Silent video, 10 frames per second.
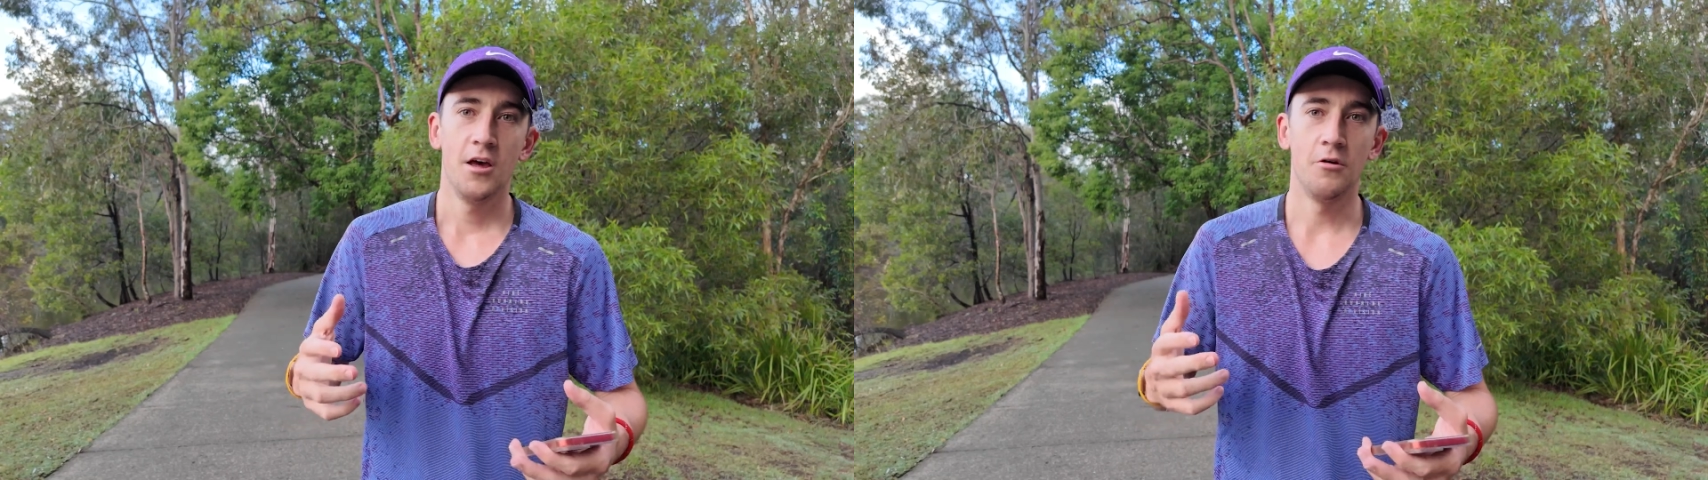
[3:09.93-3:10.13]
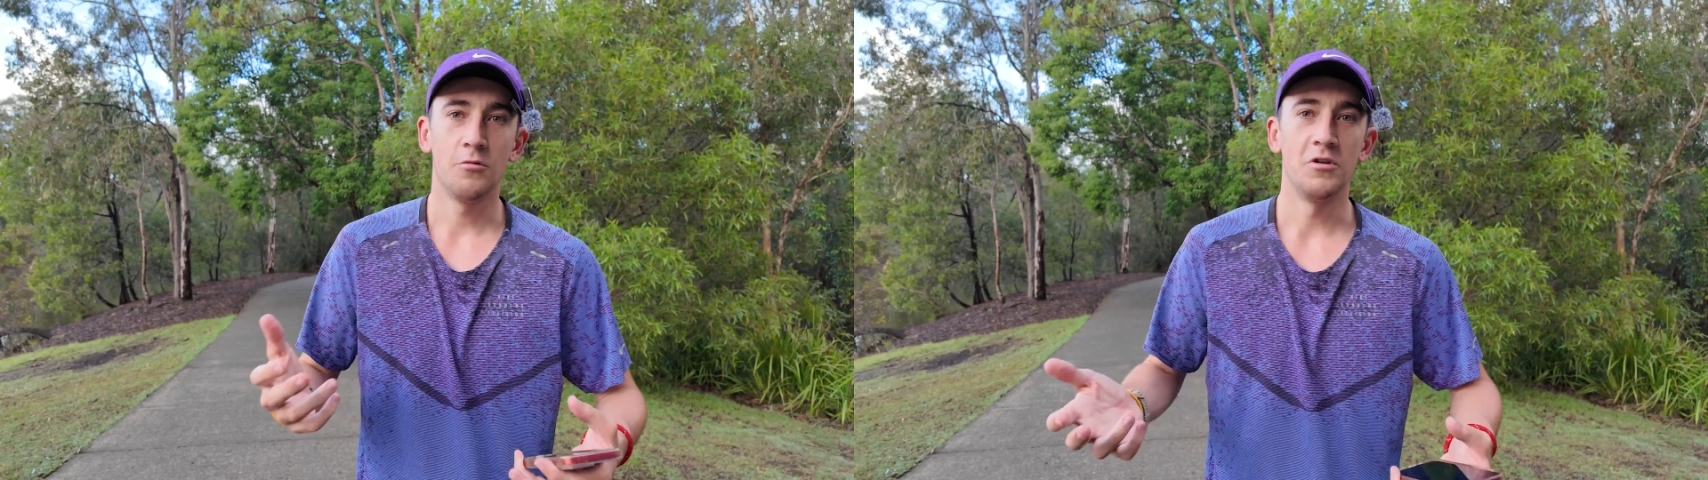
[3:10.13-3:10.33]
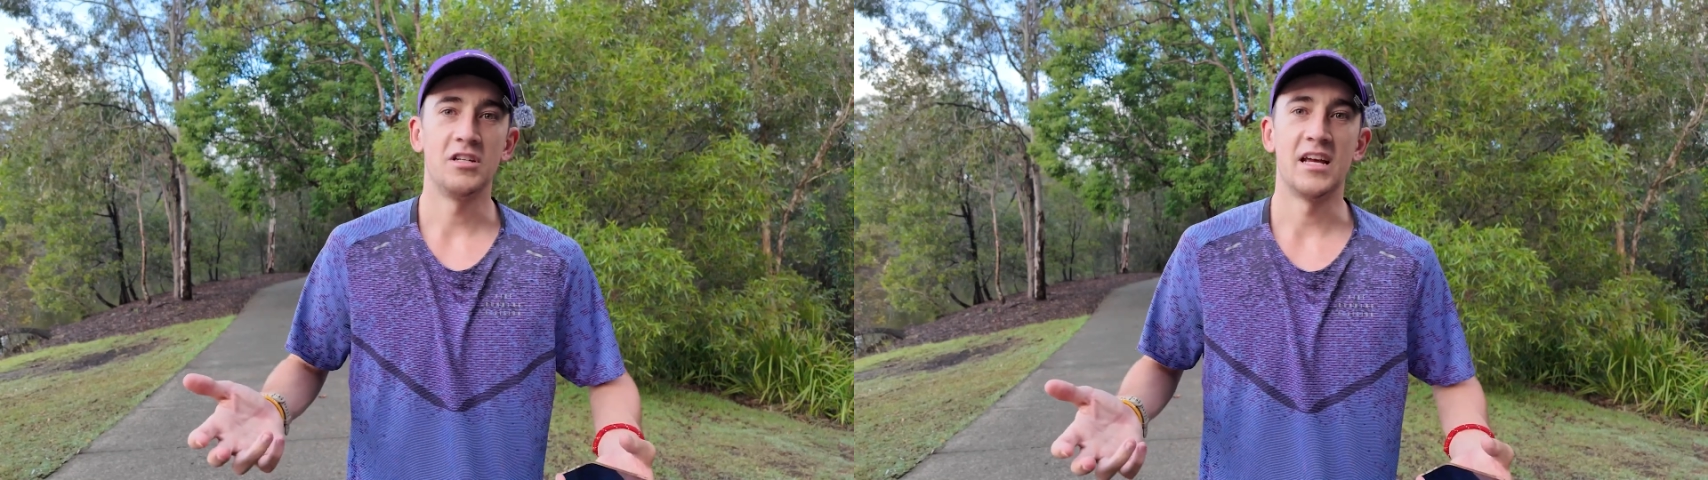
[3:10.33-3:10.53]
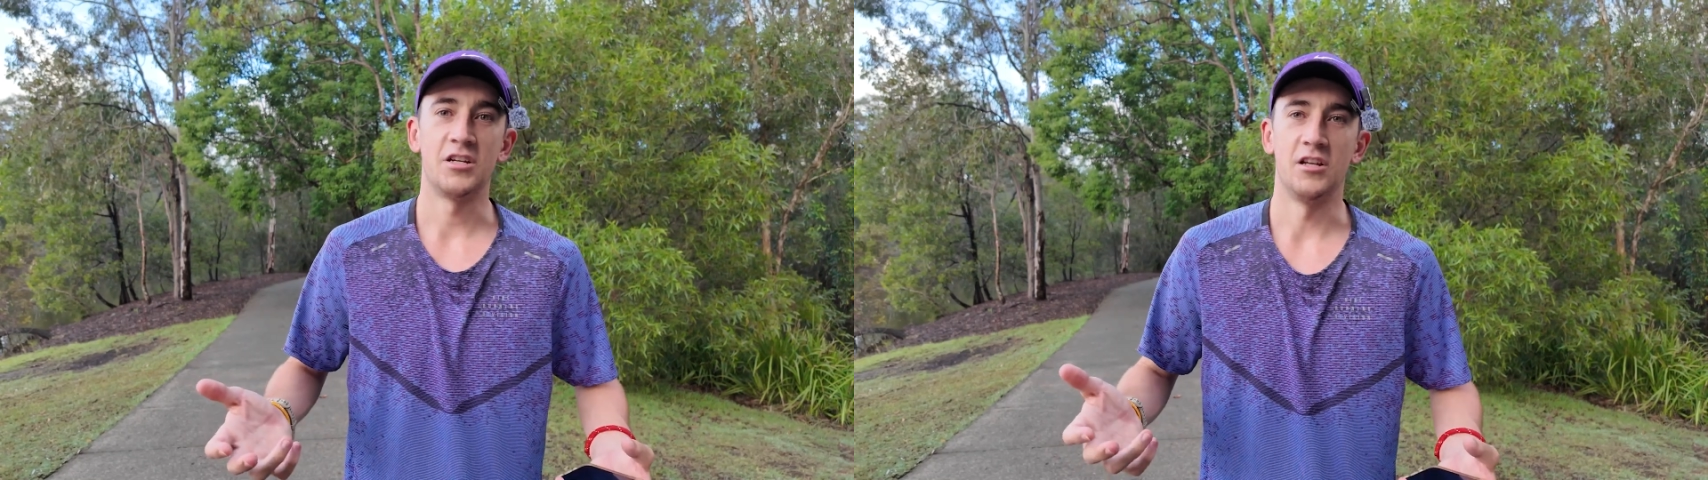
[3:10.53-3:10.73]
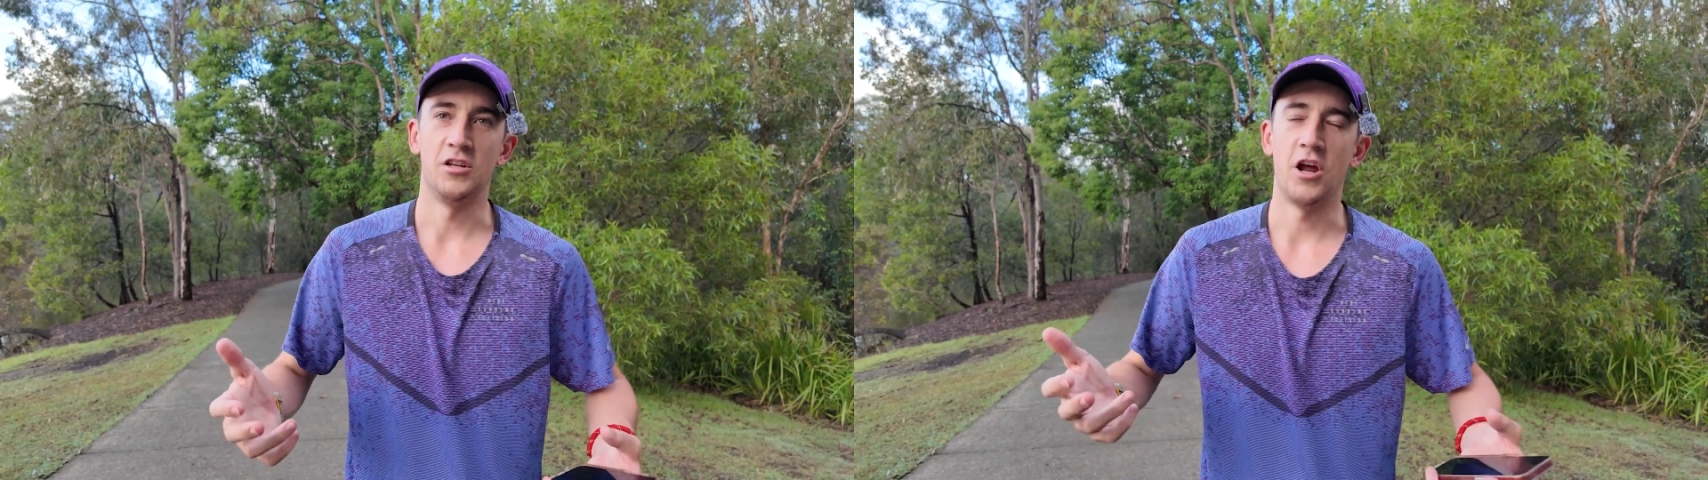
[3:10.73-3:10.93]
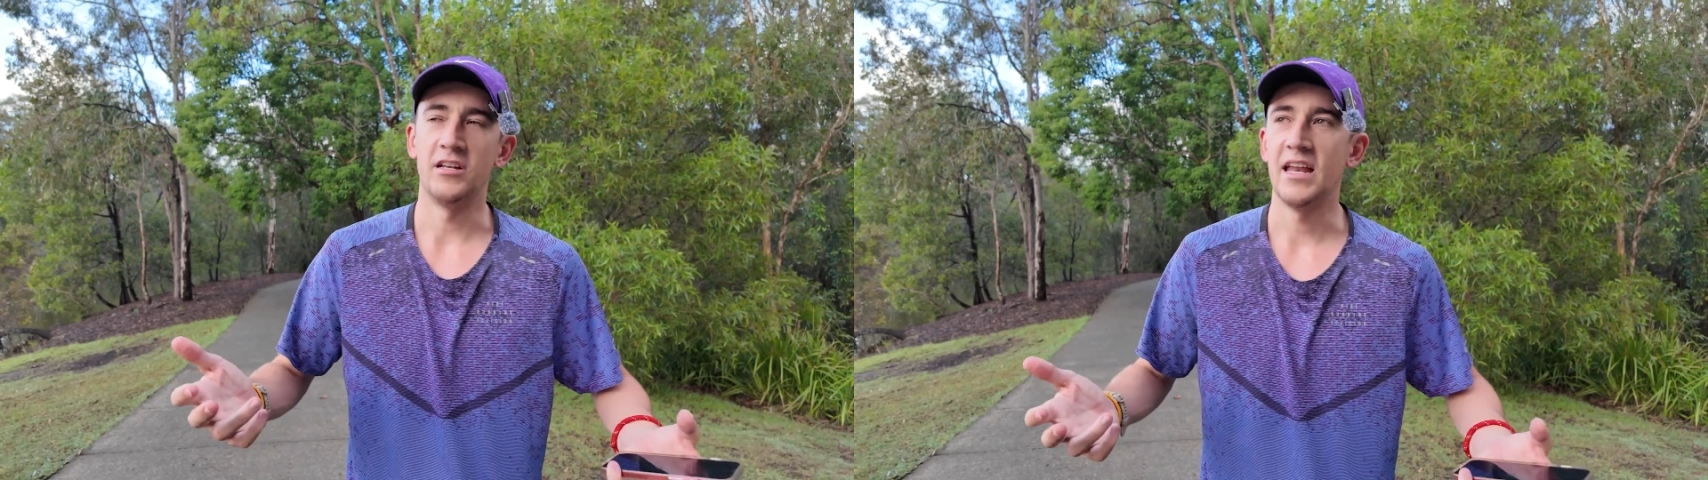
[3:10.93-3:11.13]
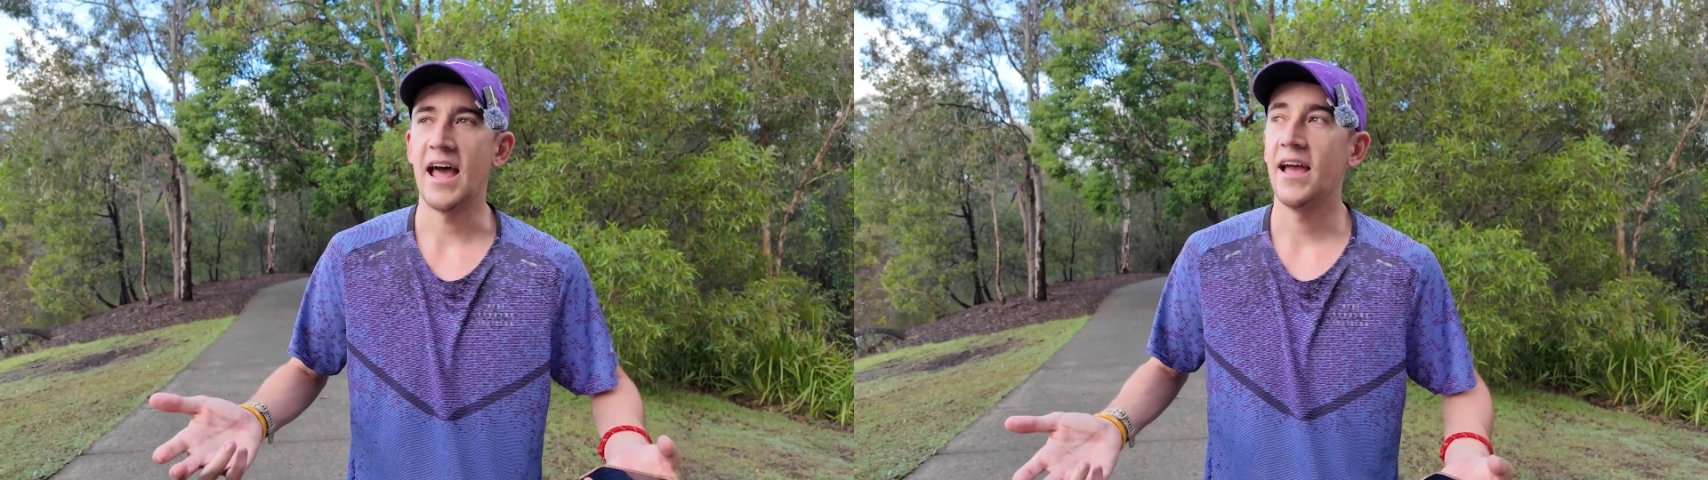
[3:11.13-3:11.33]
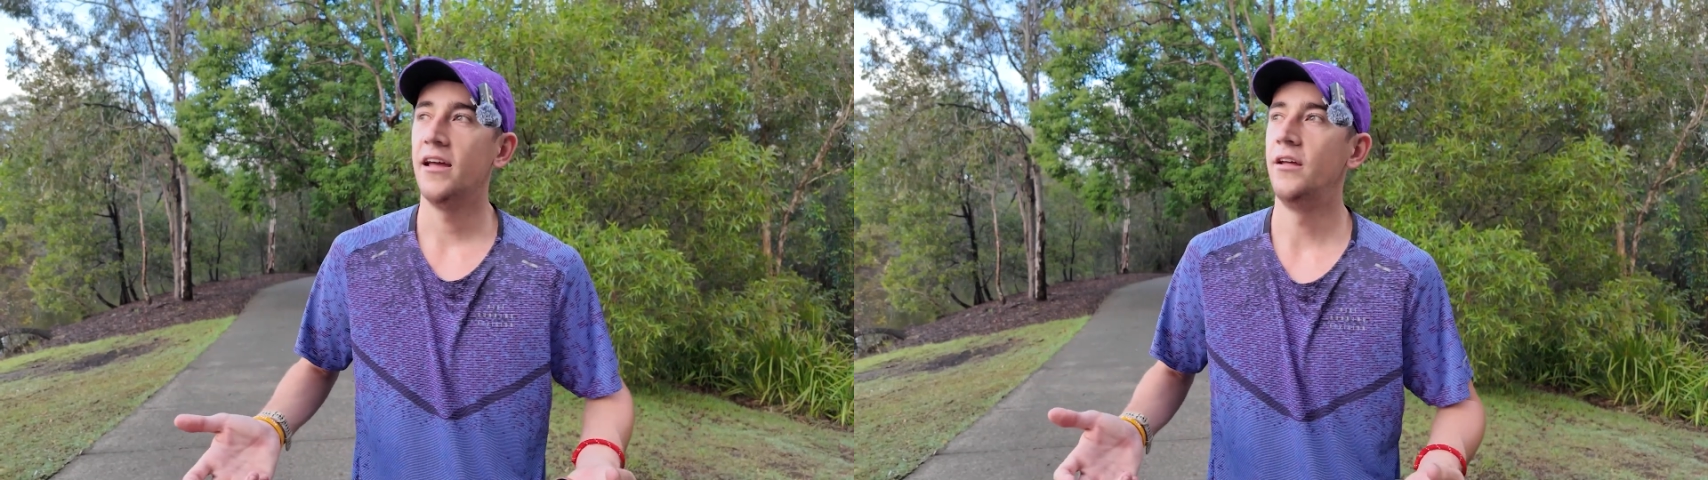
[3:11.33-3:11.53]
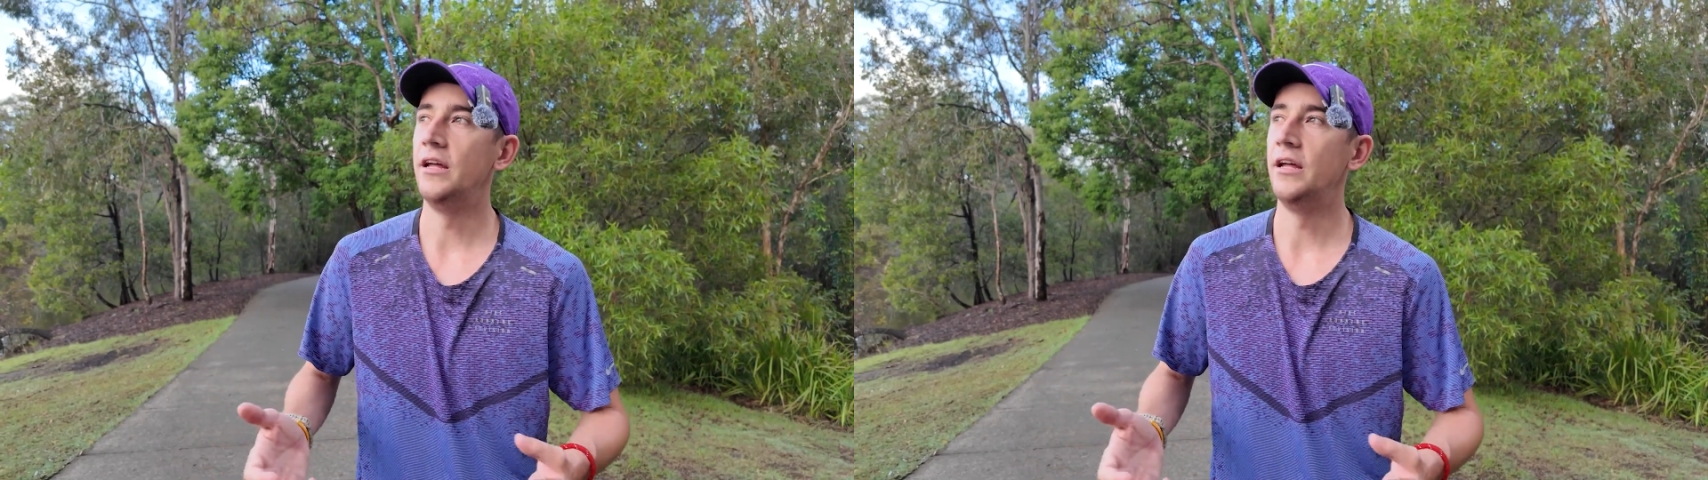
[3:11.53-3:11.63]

with which sessions. You know, today